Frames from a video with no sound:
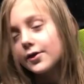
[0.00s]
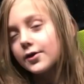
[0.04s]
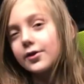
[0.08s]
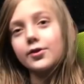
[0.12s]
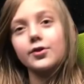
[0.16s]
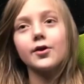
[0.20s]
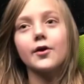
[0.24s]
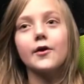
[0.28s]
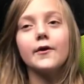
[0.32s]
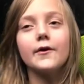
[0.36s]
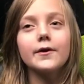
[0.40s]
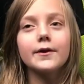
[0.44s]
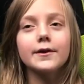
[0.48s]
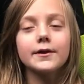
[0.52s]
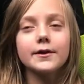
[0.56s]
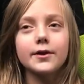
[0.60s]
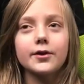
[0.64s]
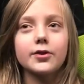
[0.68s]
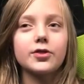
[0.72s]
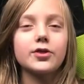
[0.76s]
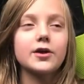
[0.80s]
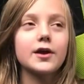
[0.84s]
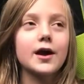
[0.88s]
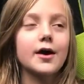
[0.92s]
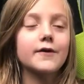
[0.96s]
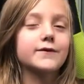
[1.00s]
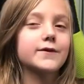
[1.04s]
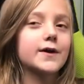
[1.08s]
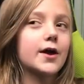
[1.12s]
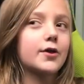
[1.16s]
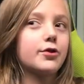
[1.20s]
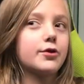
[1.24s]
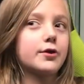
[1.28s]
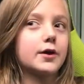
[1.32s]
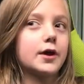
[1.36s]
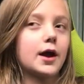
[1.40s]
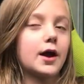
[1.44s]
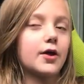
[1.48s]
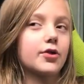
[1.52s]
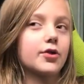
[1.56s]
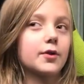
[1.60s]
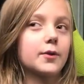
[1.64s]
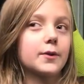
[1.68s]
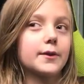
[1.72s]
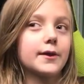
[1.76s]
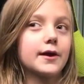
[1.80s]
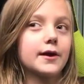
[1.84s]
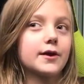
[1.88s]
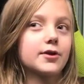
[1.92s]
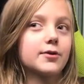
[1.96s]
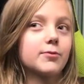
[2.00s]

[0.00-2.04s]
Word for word: So see how fast you guys can Like,